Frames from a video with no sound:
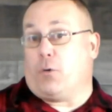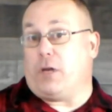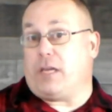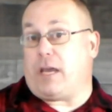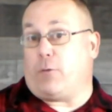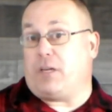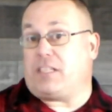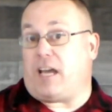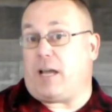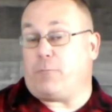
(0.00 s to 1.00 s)
we at
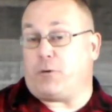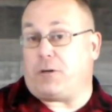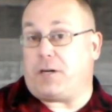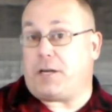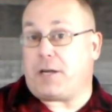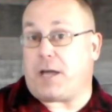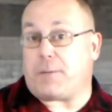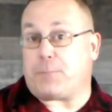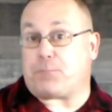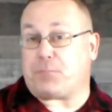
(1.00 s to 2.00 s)
one time were
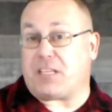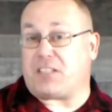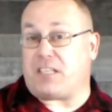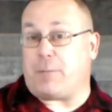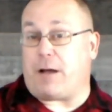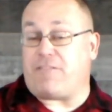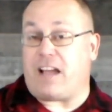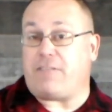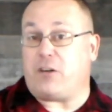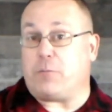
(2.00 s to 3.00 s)
sitting about
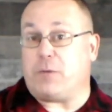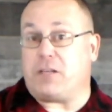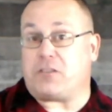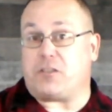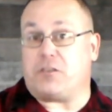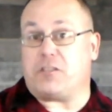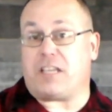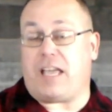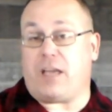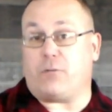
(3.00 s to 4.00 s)
500
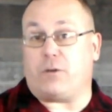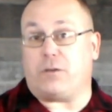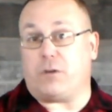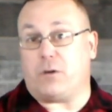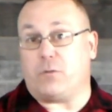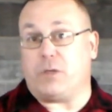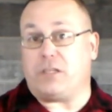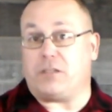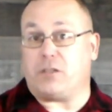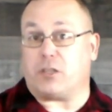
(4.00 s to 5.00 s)
ministers, and when
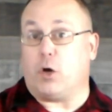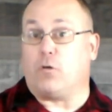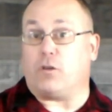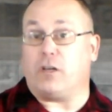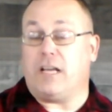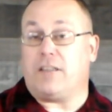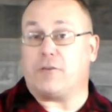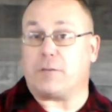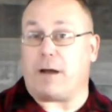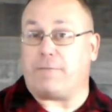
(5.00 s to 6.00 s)
we took over,
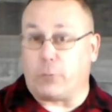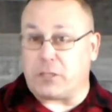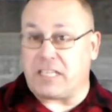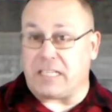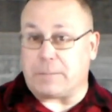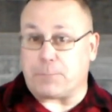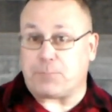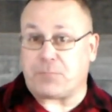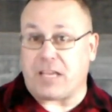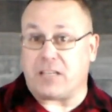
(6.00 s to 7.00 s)
there was about 14.
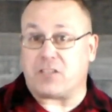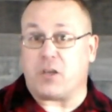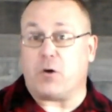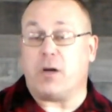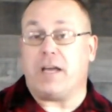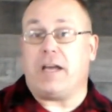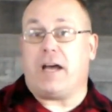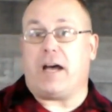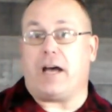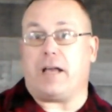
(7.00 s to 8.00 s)
And so
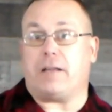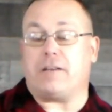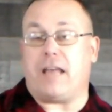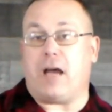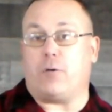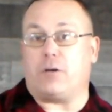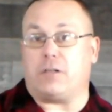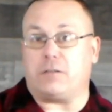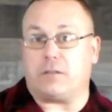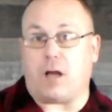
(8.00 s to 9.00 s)
now
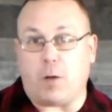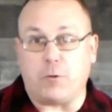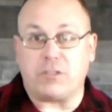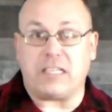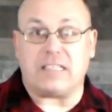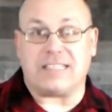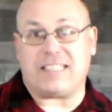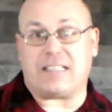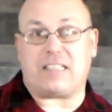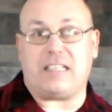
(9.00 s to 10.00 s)
we're almost hitting
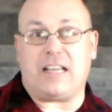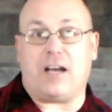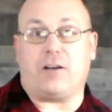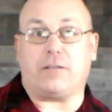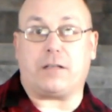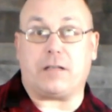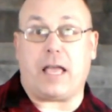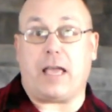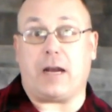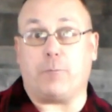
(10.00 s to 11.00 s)
60 now,
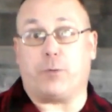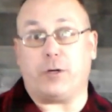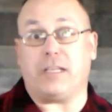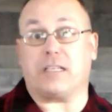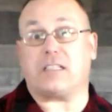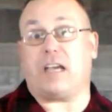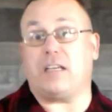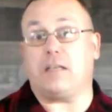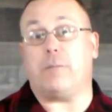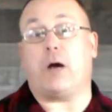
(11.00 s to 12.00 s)
and I'm pretty
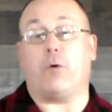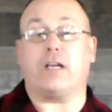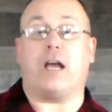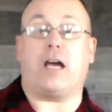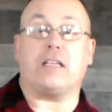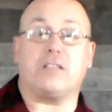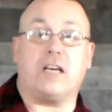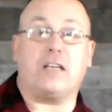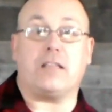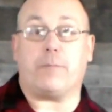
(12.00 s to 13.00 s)
excited about what God
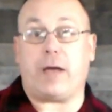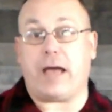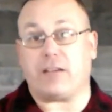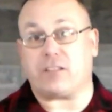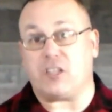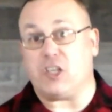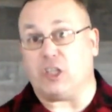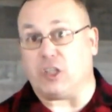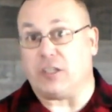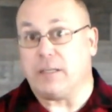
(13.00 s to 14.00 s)
has done in the past
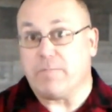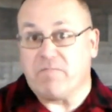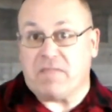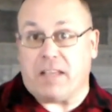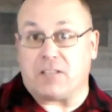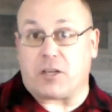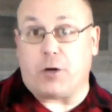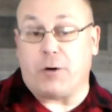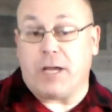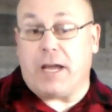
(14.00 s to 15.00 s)
year. And
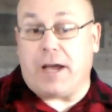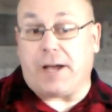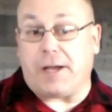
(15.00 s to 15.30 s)
so